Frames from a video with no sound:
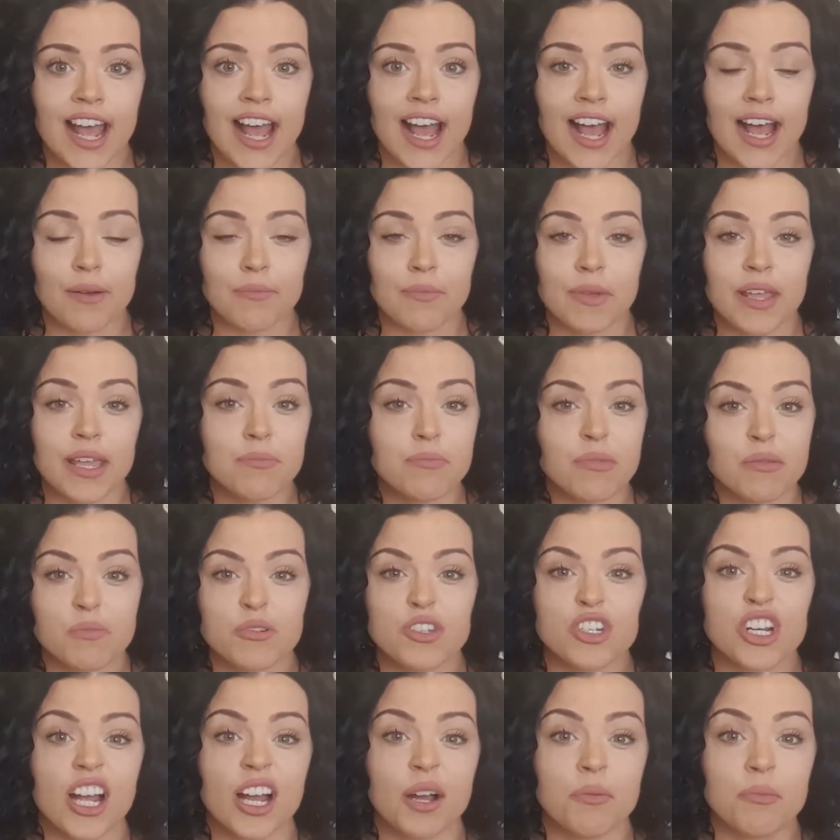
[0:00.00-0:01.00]
I'm in my
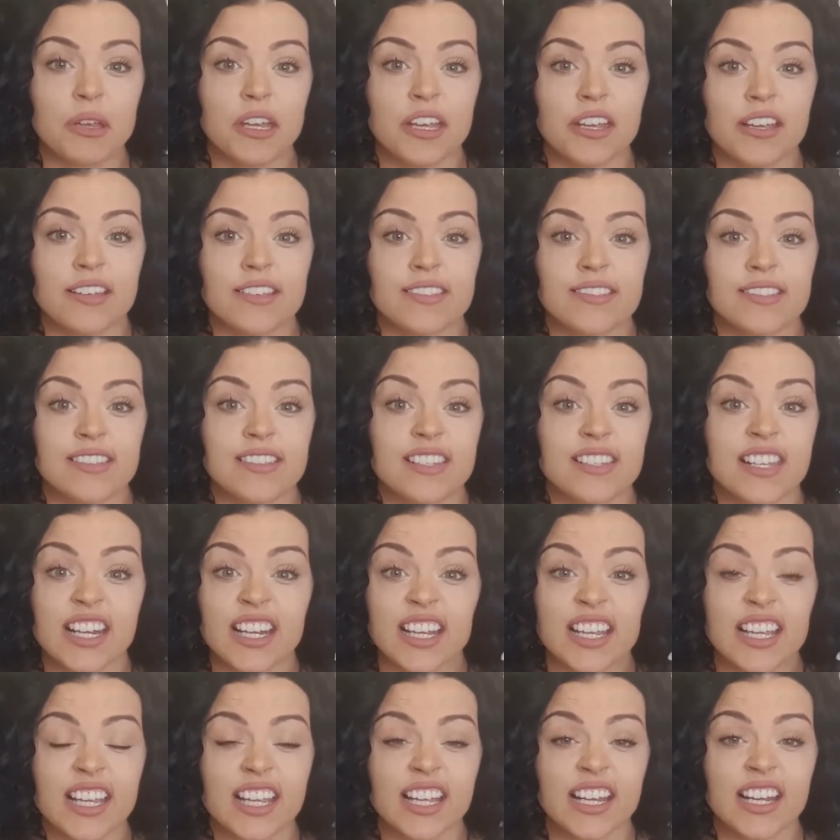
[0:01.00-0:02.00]
pyjamas,
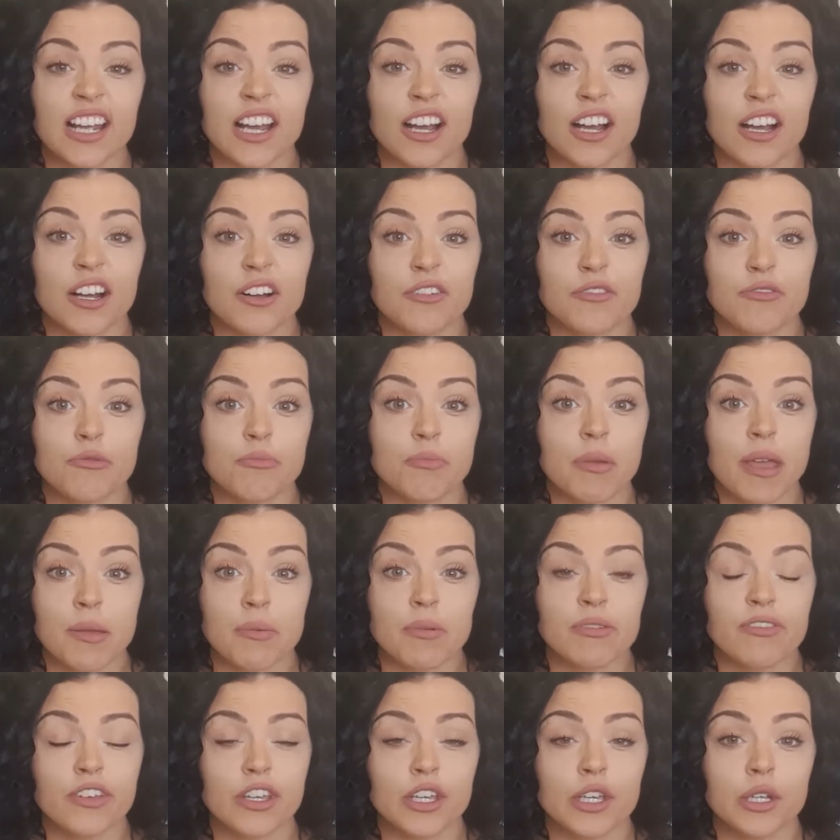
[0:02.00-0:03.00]
stinking of
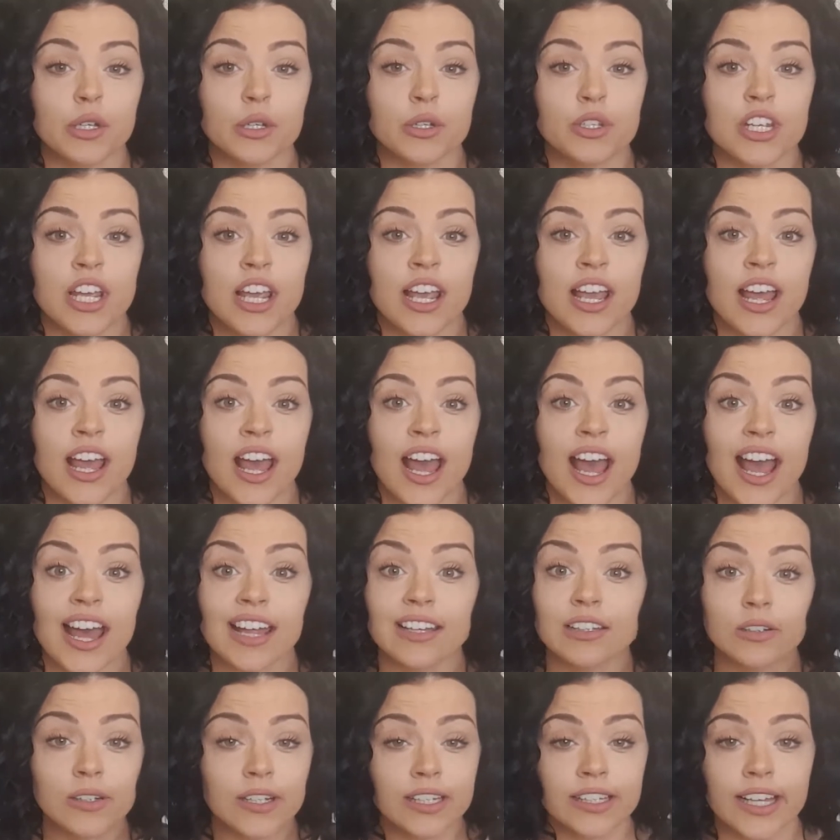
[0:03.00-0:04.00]
baby food
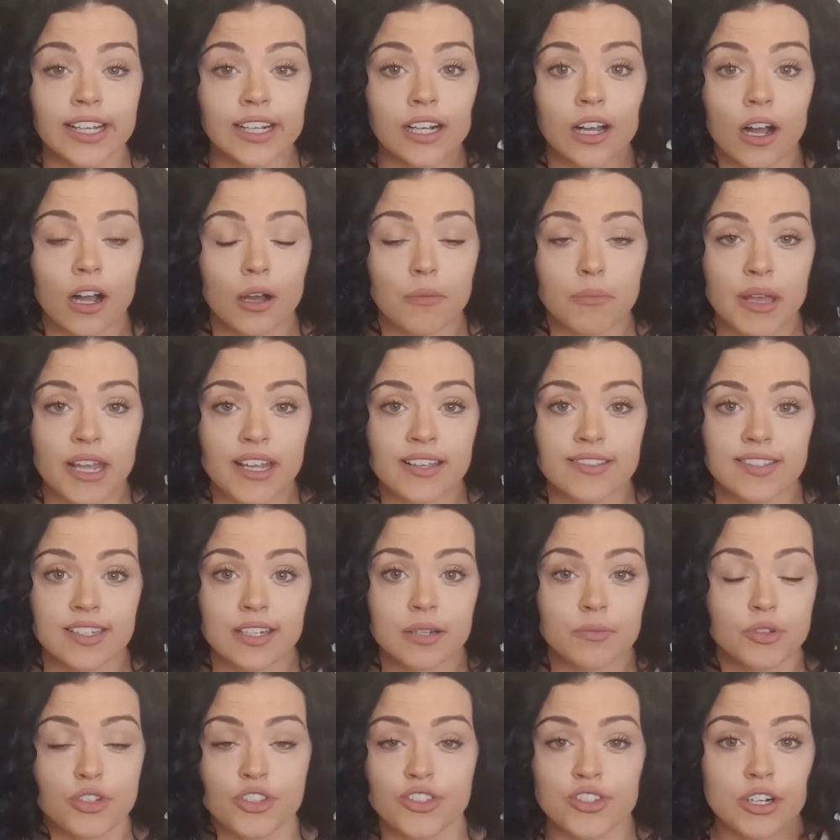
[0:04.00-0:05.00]
and looking like a hot mess, and
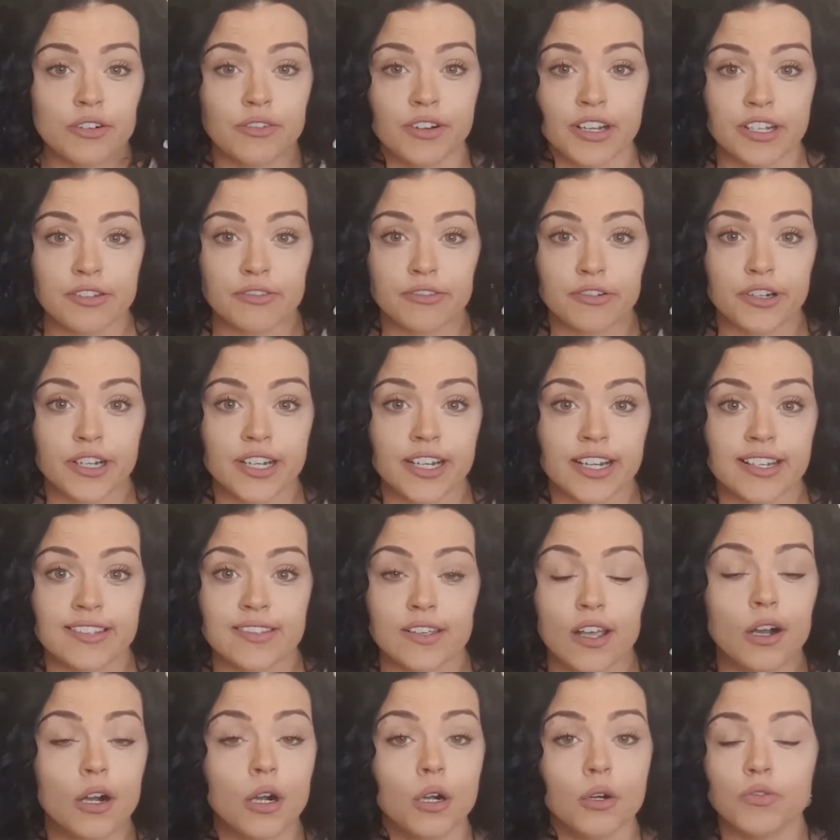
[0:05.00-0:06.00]
I'm just not ready for it, and it's
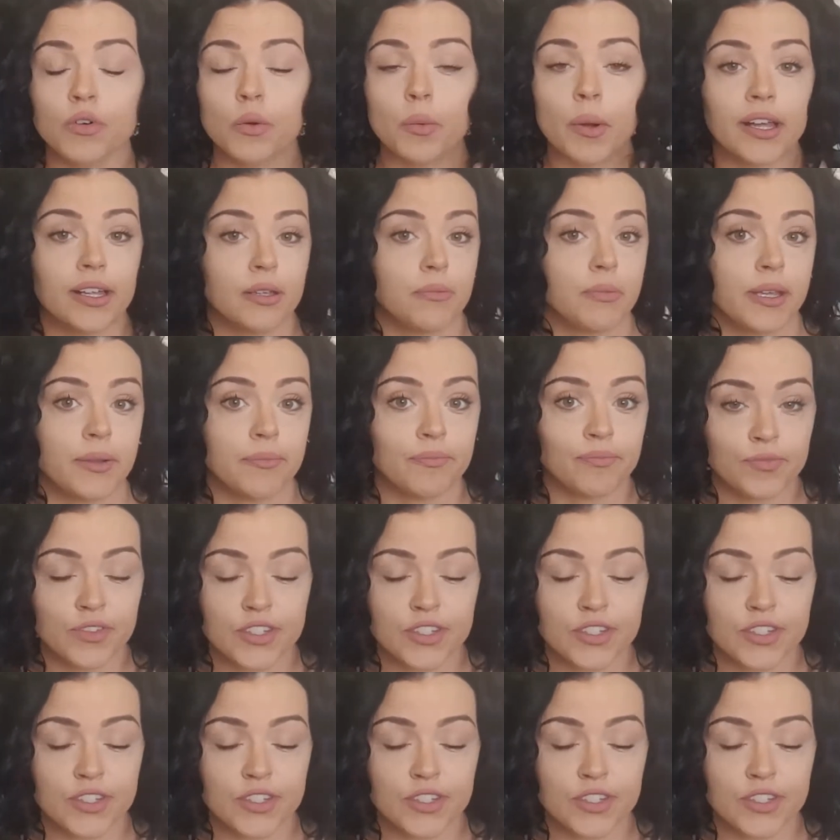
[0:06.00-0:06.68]
overwhelming.